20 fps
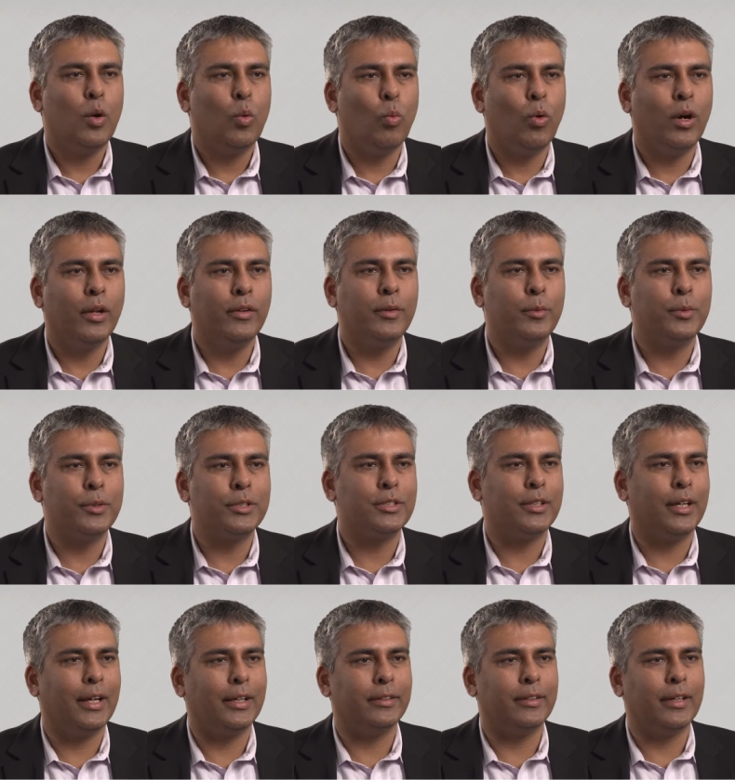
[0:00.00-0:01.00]
One was
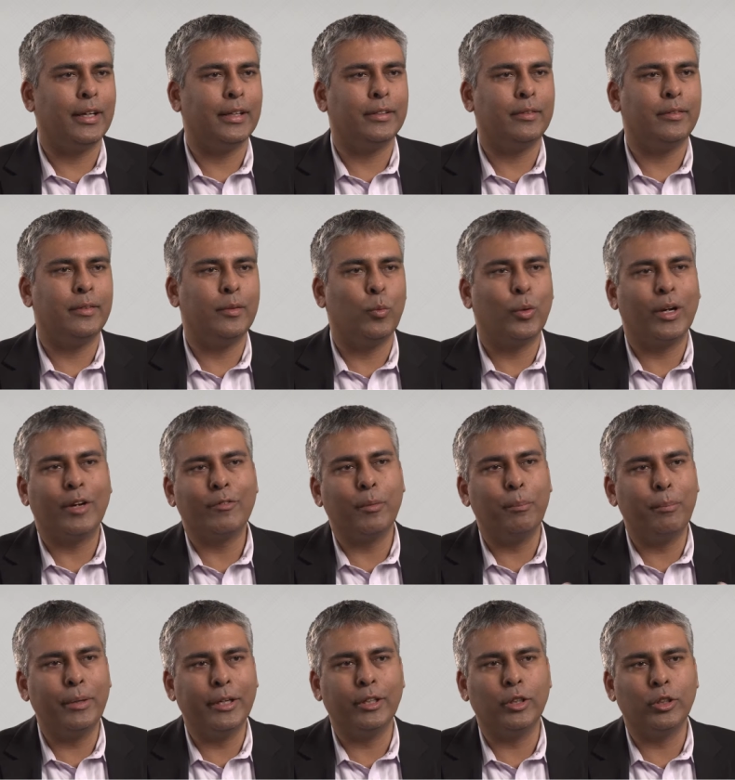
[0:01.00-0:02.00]
that whatever
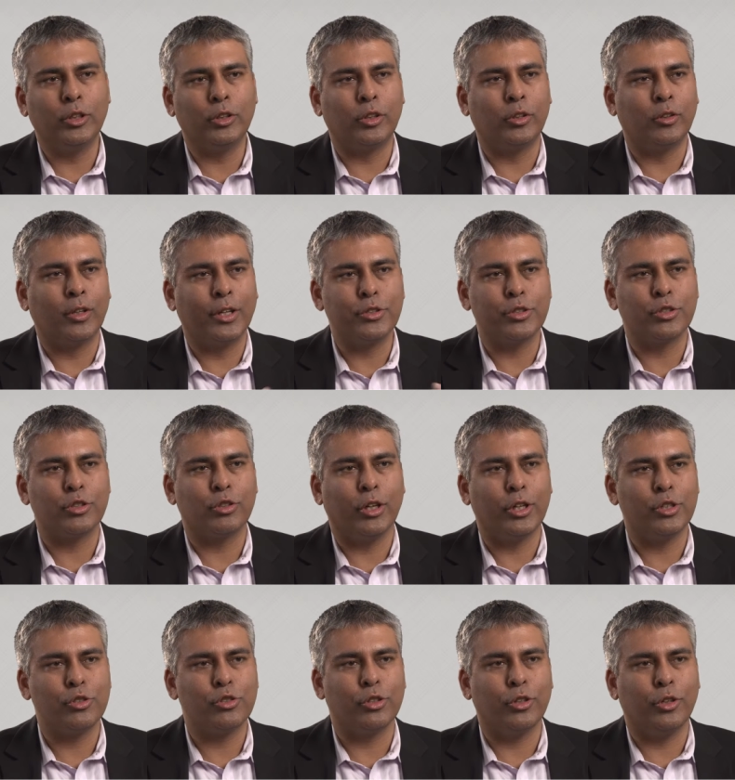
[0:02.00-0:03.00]
bill or
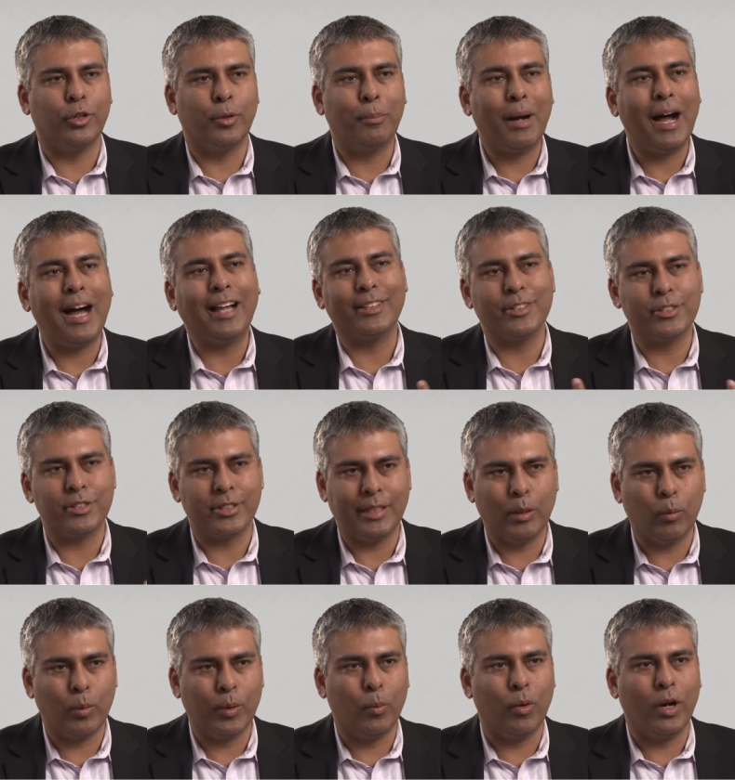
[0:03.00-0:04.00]
legislation or policy
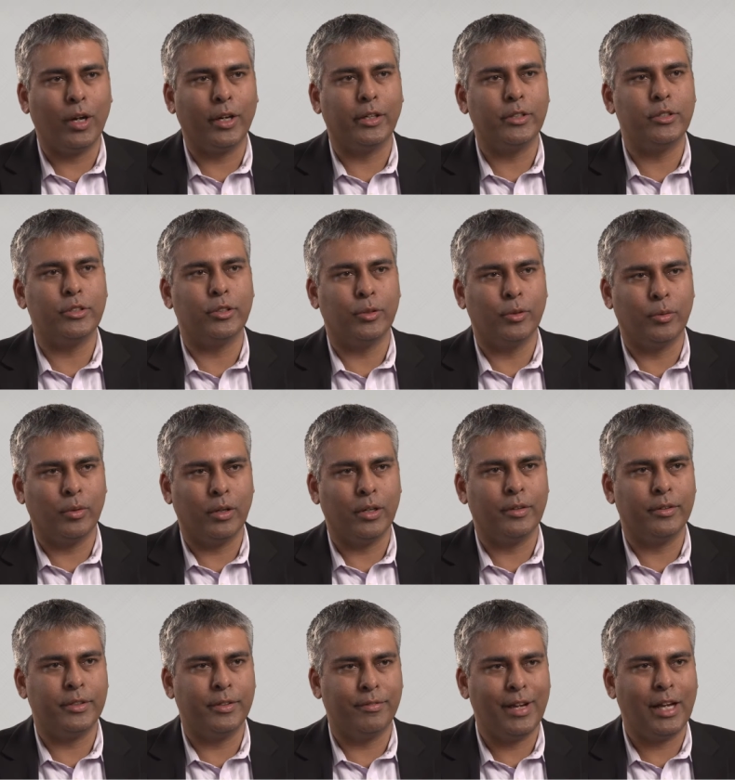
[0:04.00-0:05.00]
that we wanted
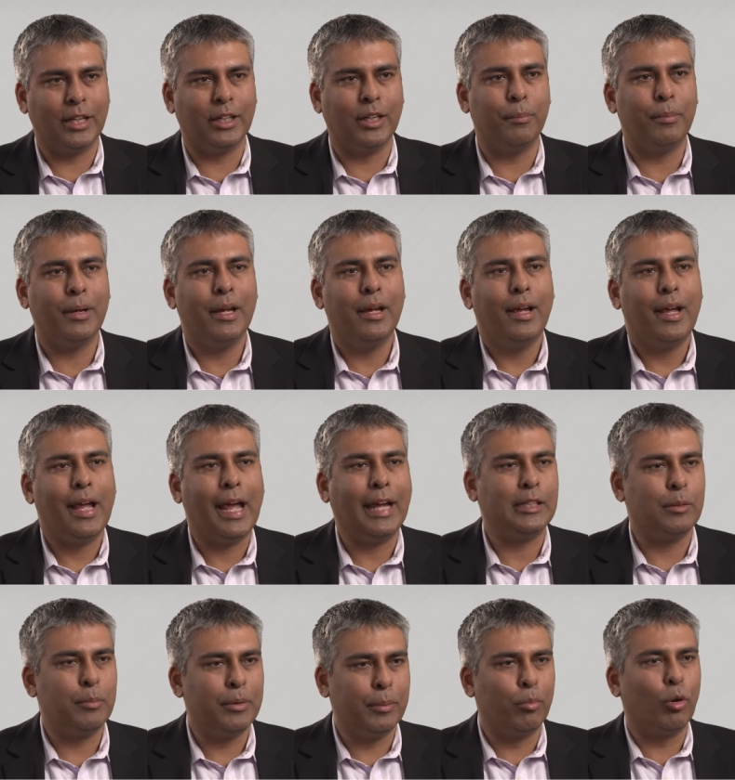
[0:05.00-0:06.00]
to develop
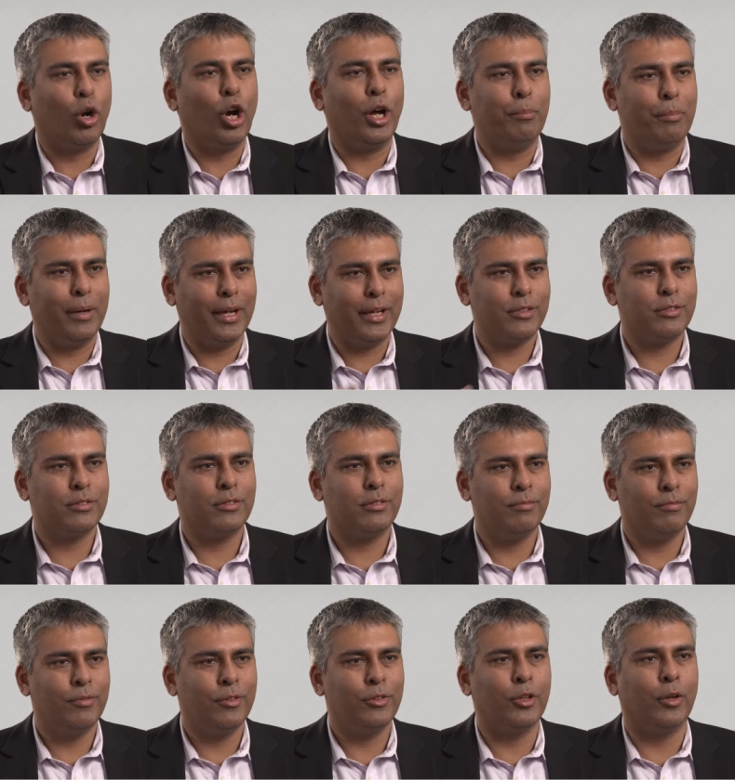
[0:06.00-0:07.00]
had to be broad-based.
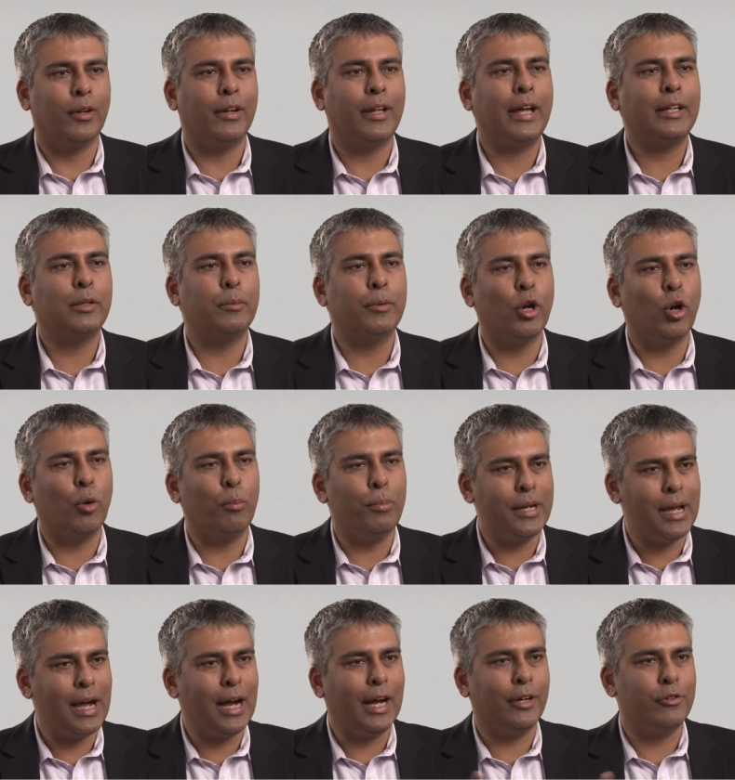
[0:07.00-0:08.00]
So it had to go
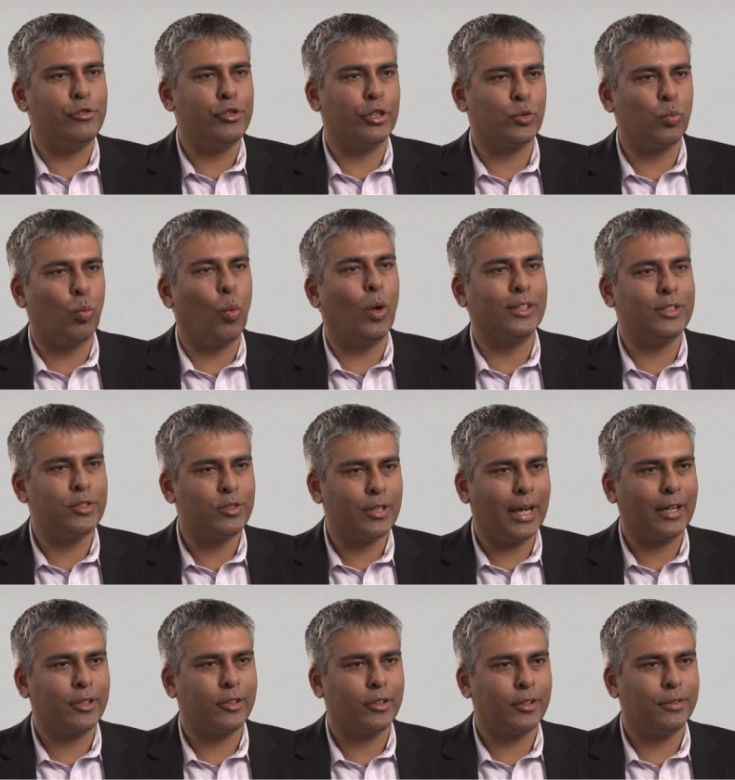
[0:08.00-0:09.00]
beyond just one
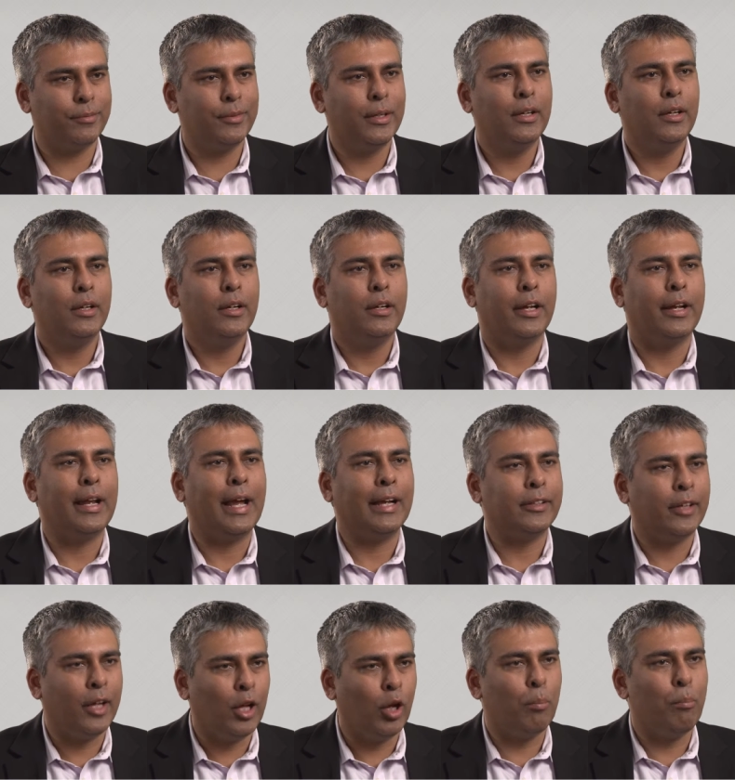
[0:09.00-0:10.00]
sector. It had
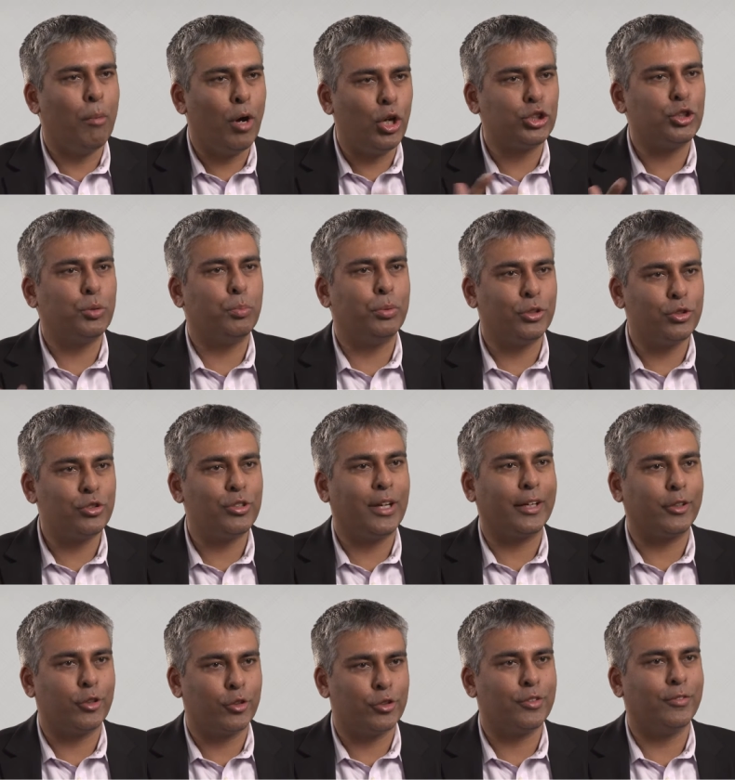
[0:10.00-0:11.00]
to help multiple
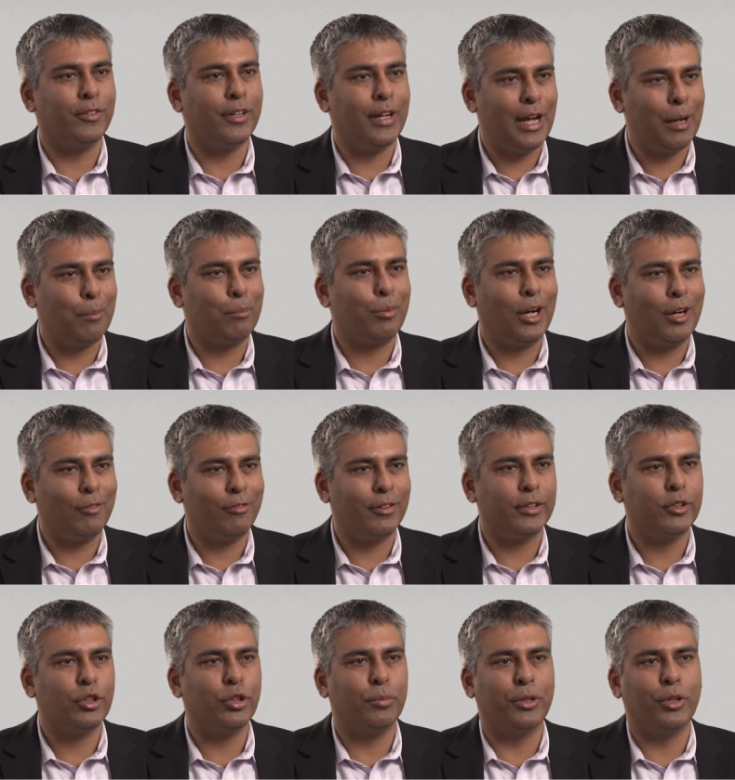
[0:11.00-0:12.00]
sectors of the
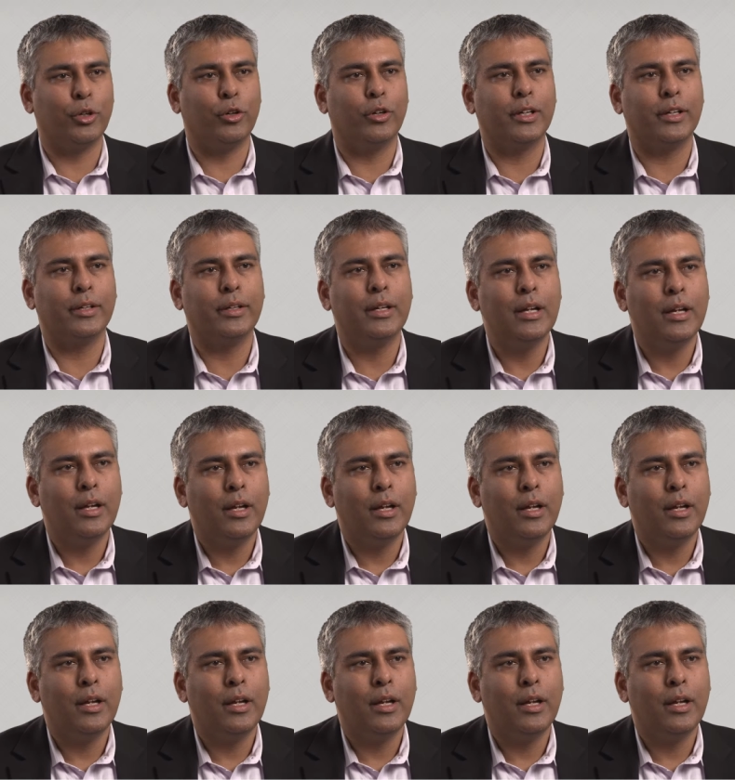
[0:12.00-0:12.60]
nonprofit community.